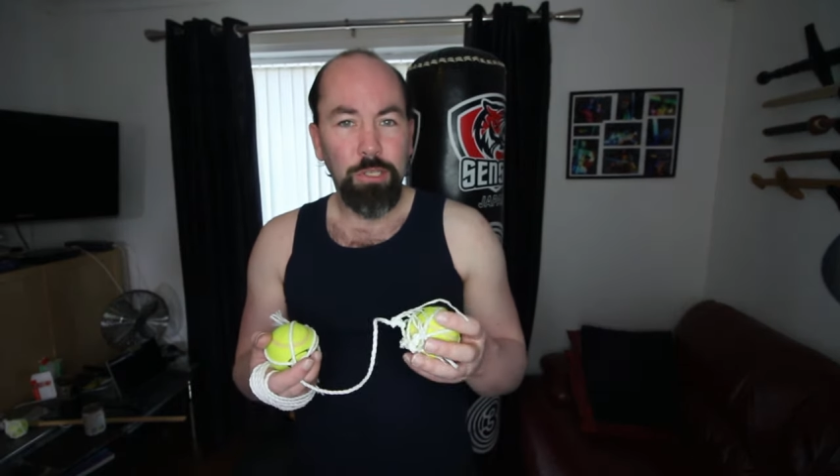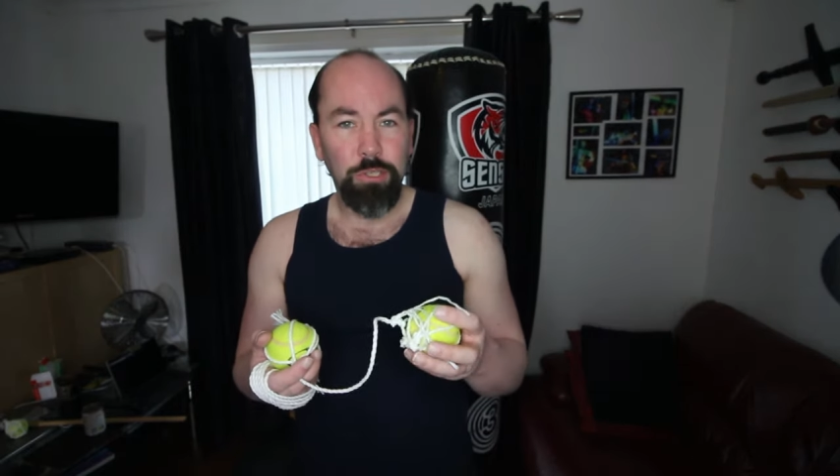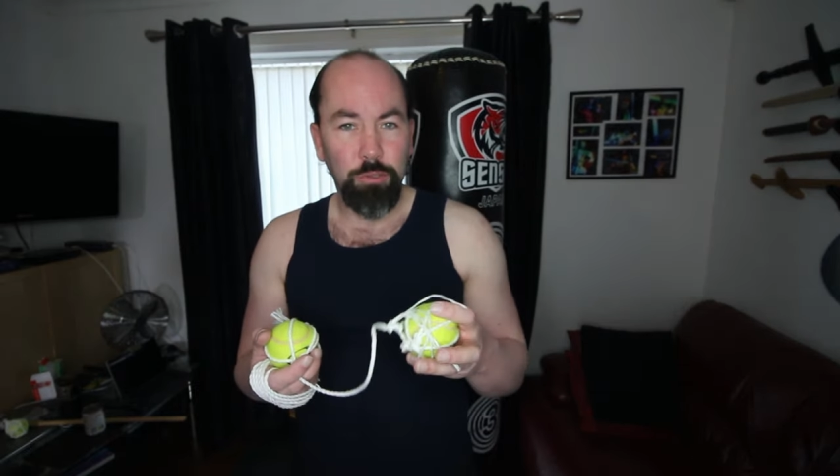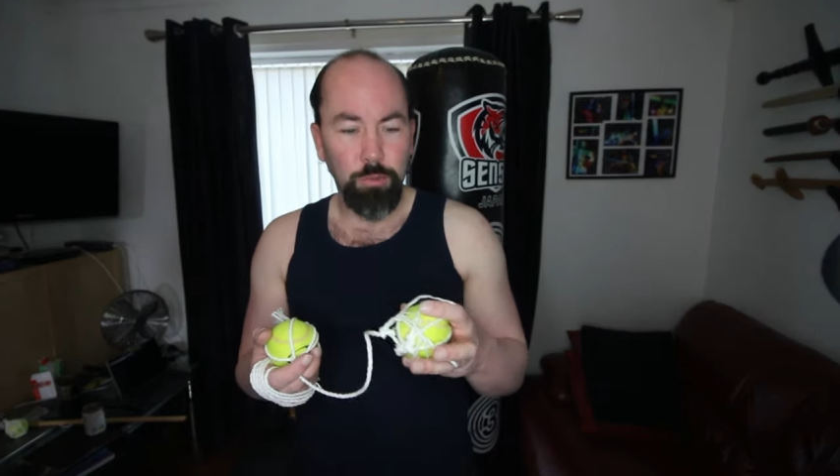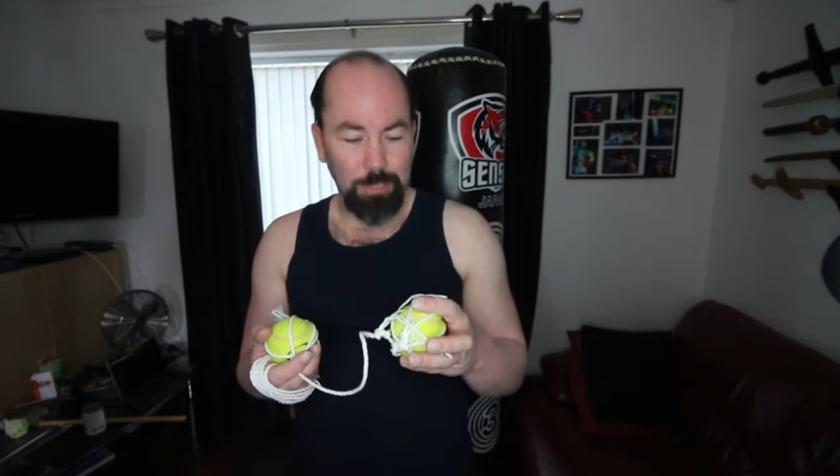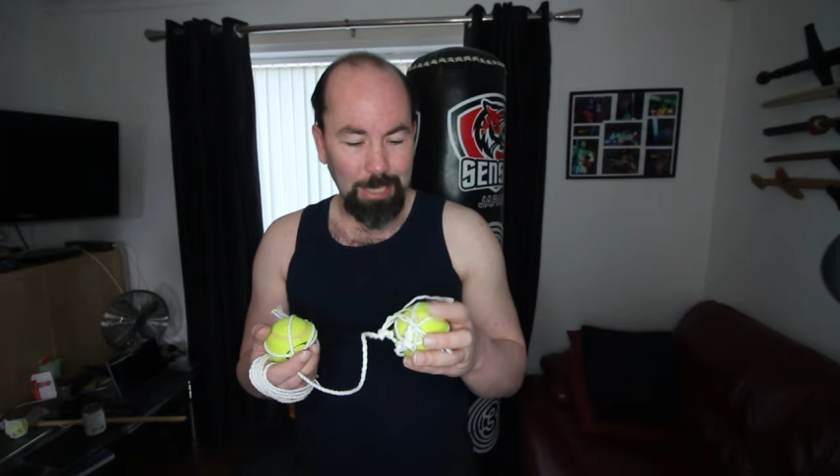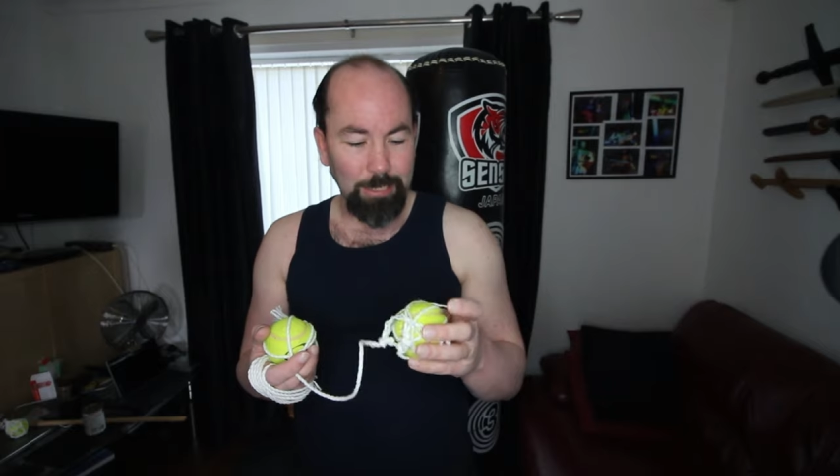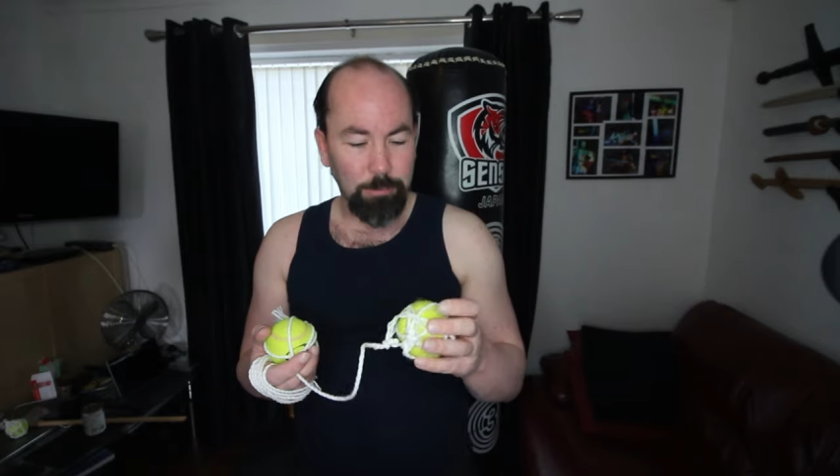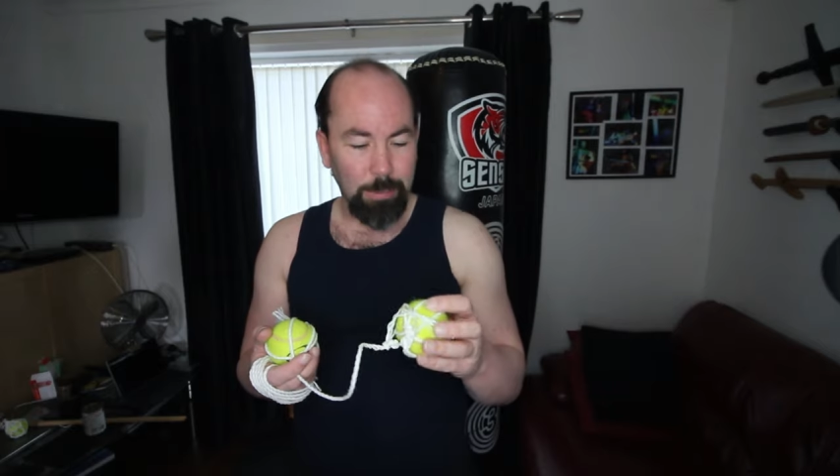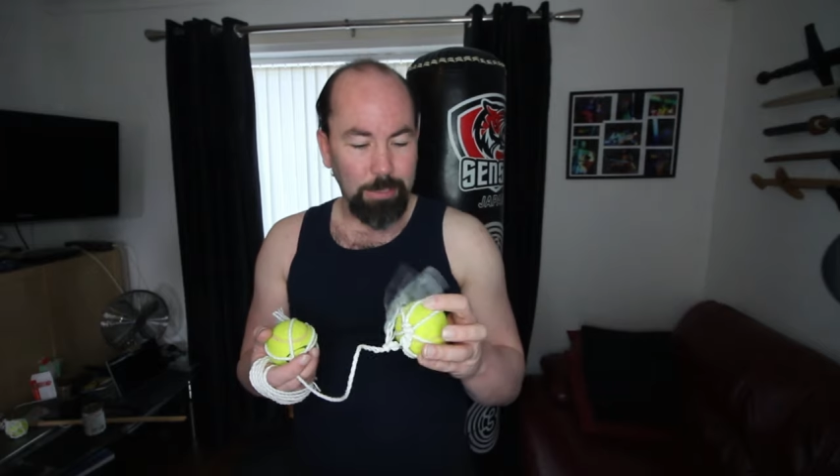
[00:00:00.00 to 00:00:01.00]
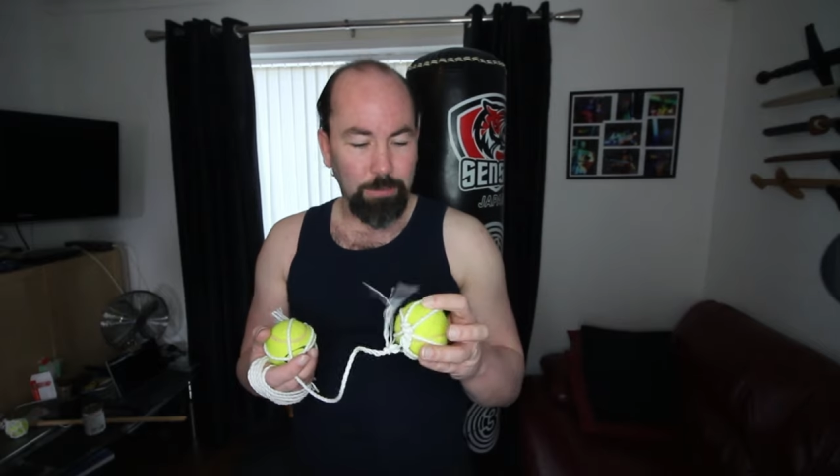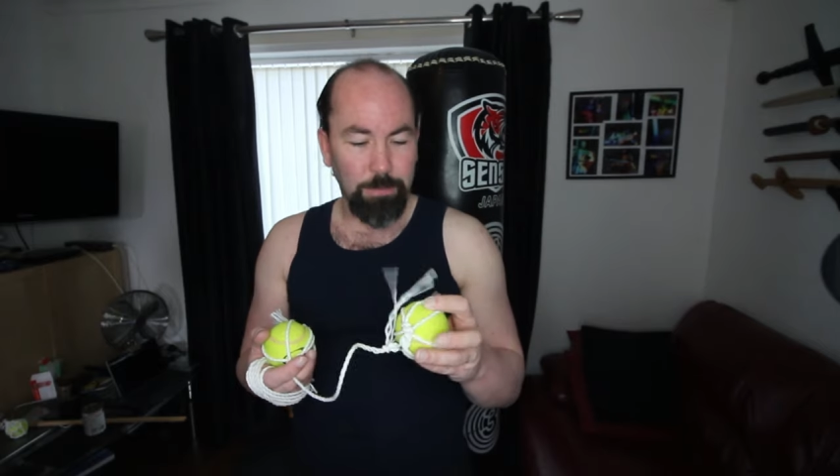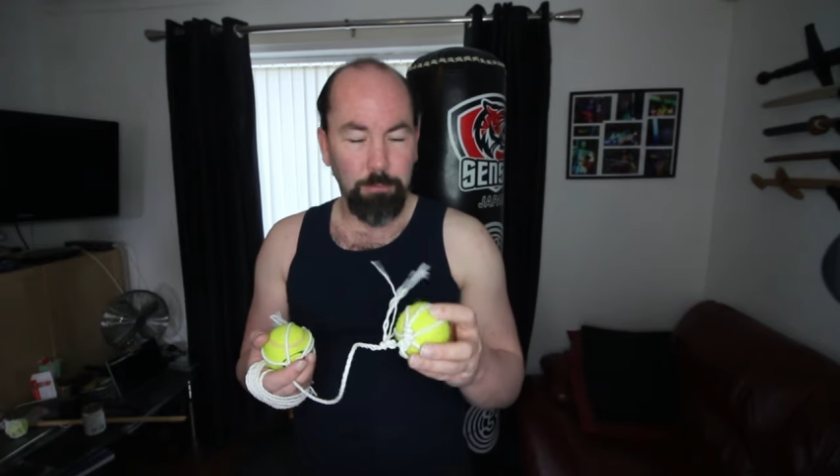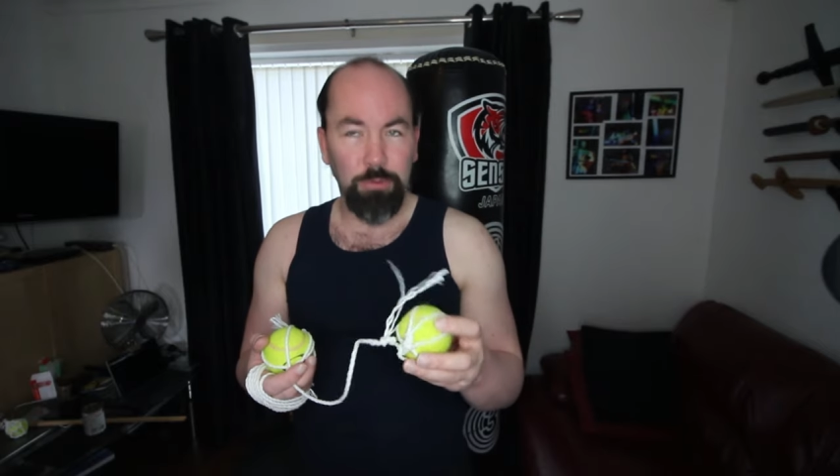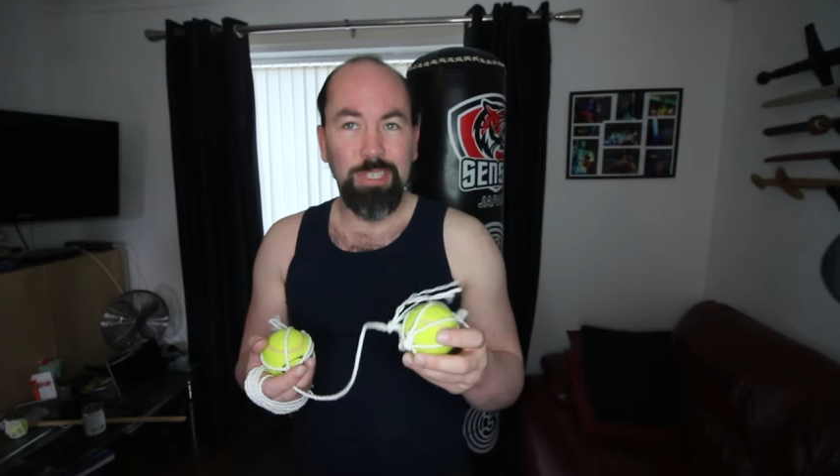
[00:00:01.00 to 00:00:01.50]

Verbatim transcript: to the tennis players if it was